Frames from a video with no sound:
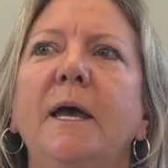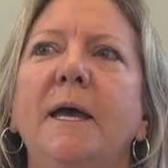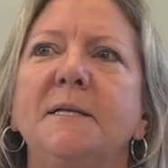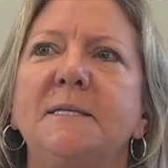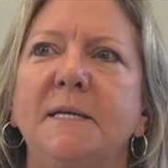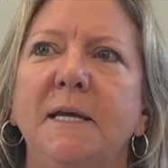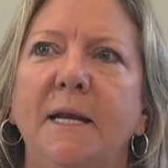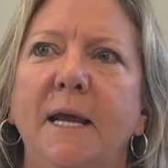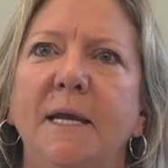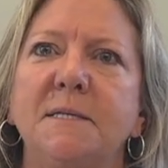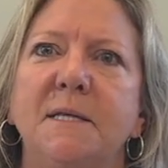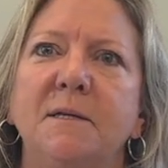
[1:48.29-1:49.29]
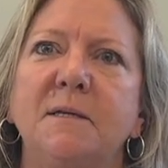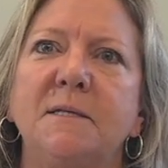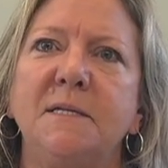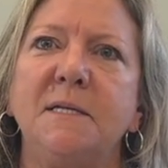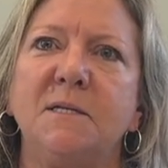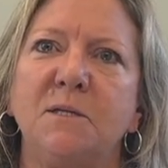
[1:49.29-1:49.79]
and CNAs that
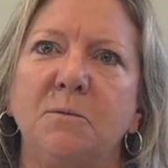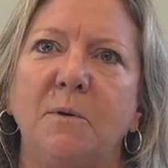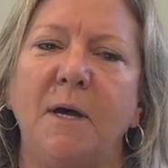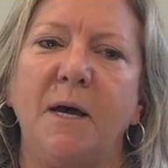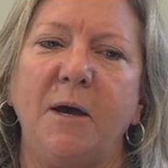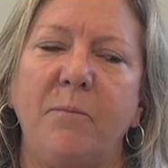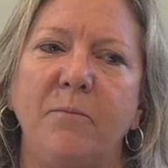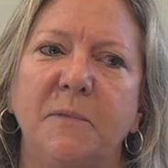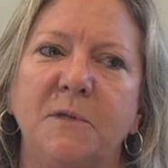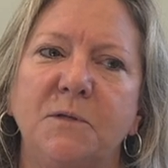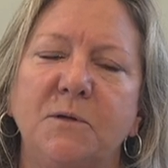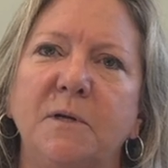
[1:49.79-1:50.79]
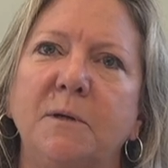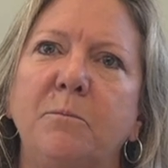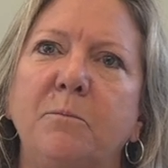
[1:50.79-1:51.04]
see certain